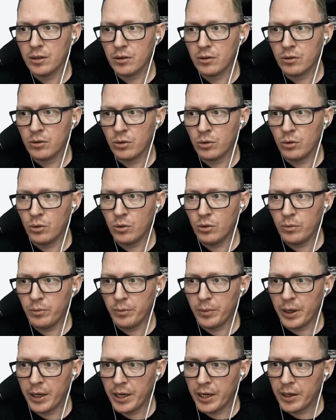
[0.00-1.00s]
tool
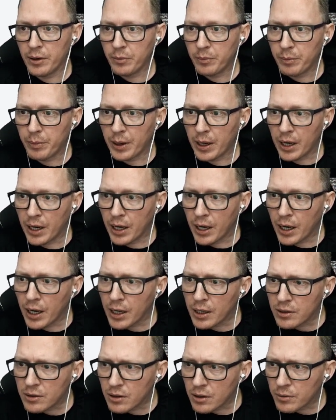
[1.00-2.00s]
made by
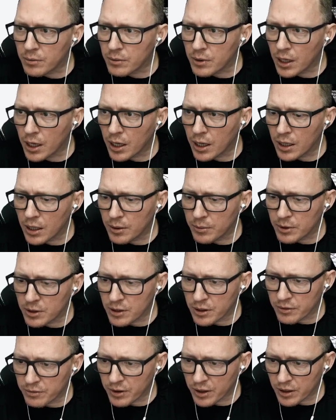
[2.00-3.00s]
some guy. Let me see
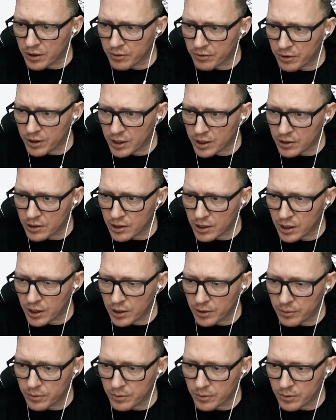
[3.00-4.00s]
if I can find his
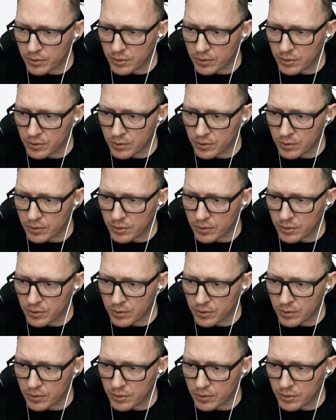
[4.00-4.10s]
name.